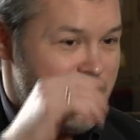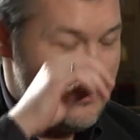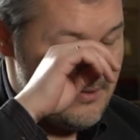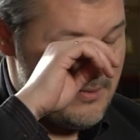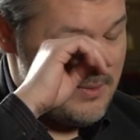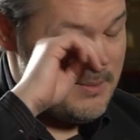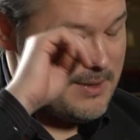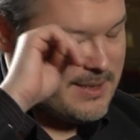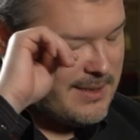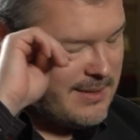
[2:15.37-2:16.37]
I don't know, maybe
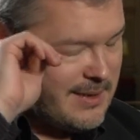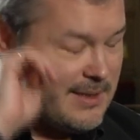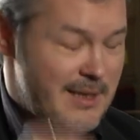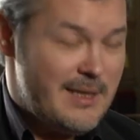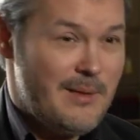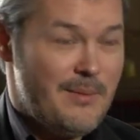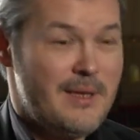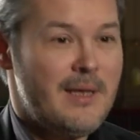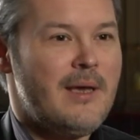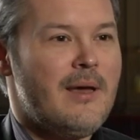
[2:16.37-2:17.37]
it's a little
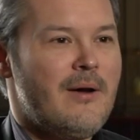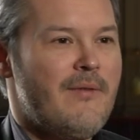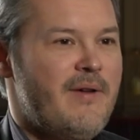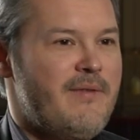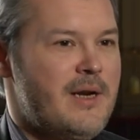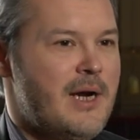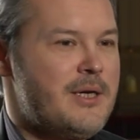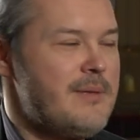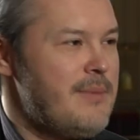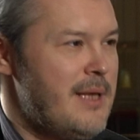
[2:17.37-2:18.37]
bit of every
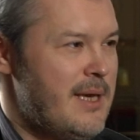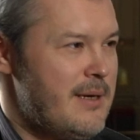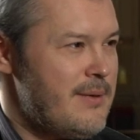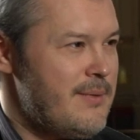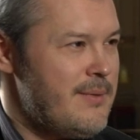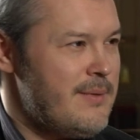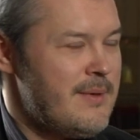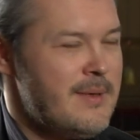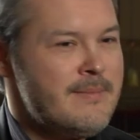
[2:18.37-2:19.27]
Russian player who,